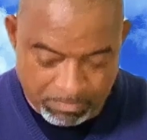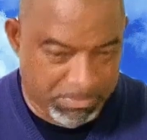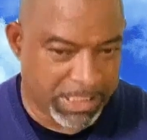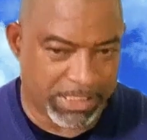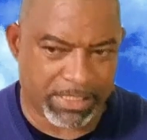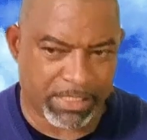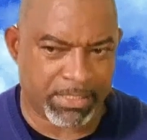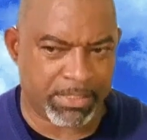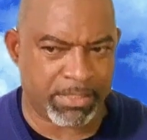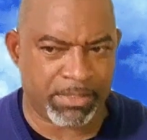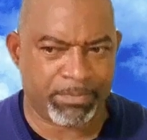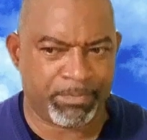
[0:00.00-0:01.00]

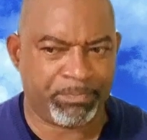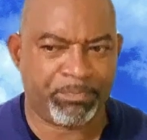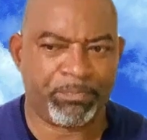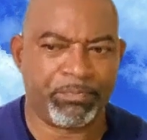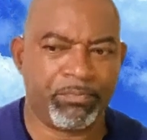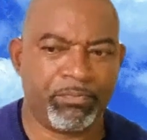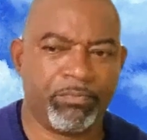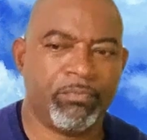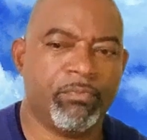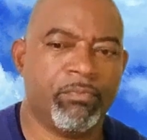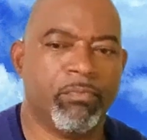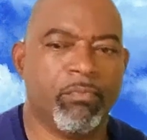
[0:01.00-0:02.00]
Teachers
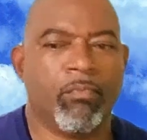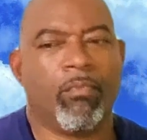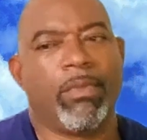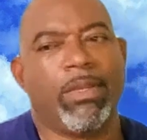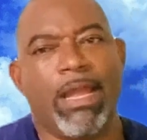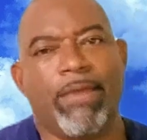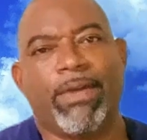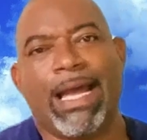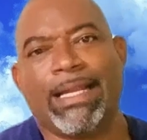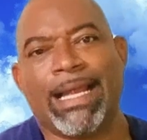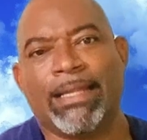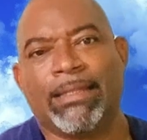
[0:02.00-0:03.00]
never had
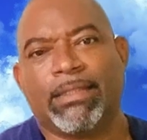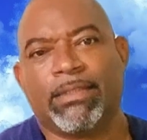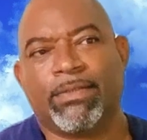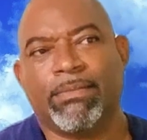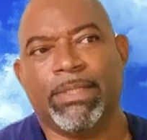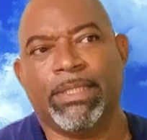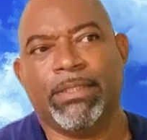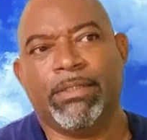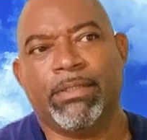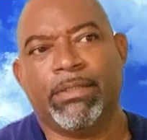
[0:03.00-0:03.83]
answers for me